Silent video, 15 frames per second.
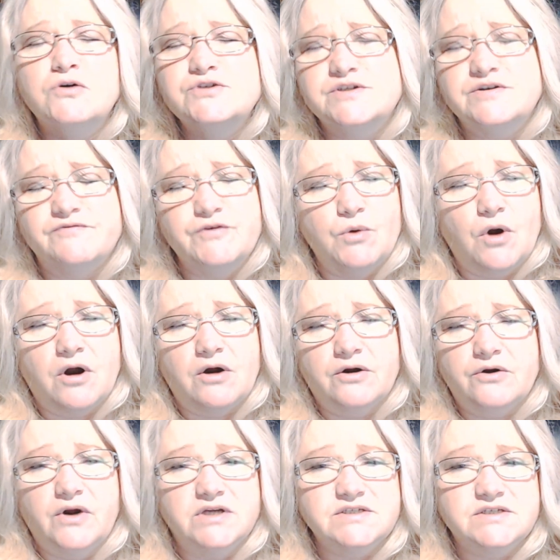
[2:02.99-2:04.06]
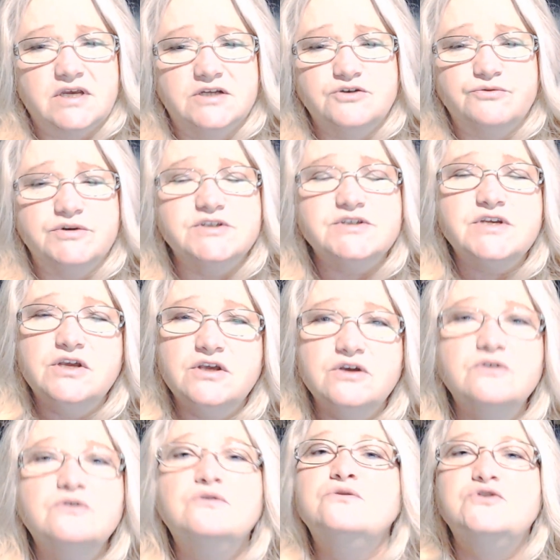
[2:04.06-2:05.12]
of you are across country. It's a
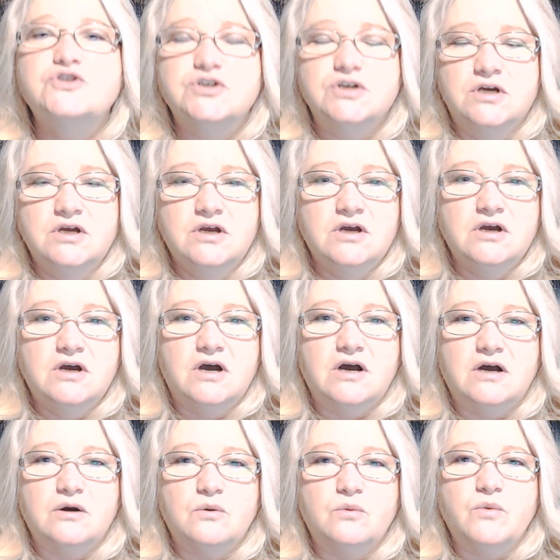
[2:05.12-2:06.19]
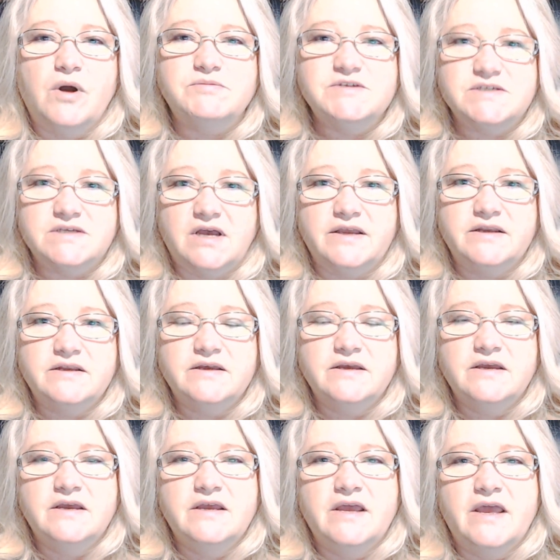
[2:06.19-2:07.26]
huge website,
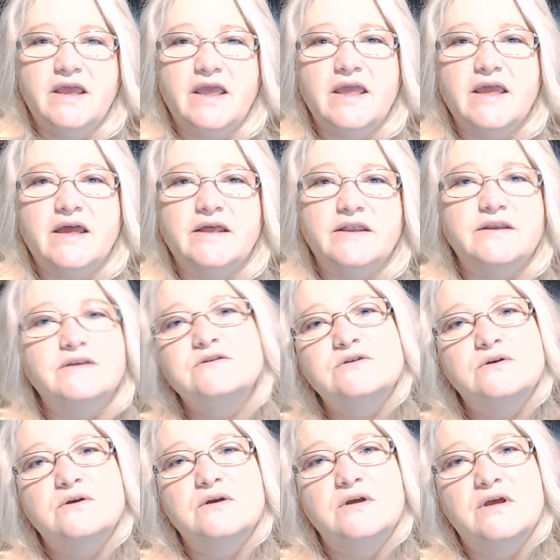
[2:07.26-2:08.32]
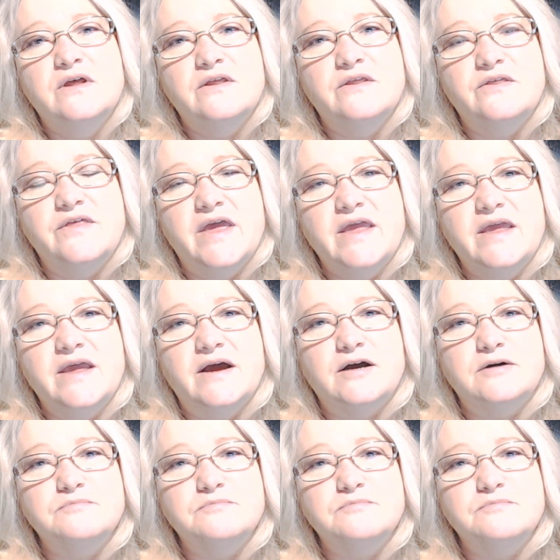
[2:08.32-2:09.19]
and they have